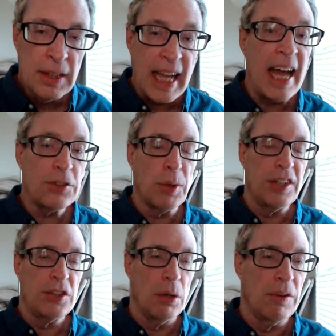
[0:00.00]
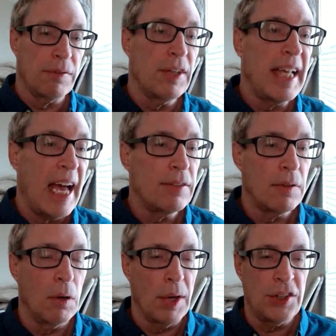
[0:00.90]
The cash ratio, the free
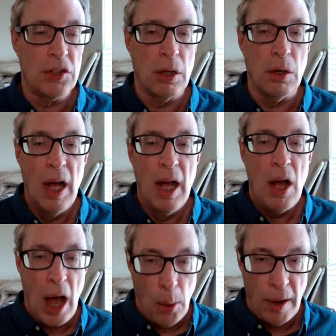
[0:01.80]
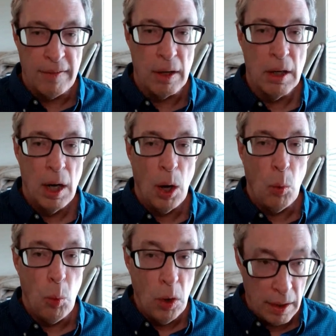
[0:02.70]
cash flow ratio, however,
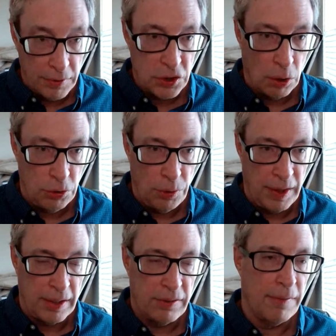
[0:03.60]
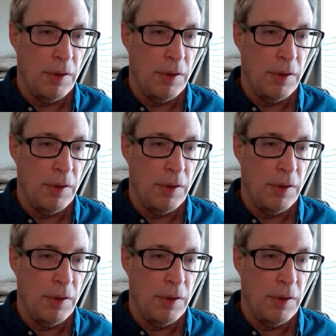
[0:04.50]
would have shown you this.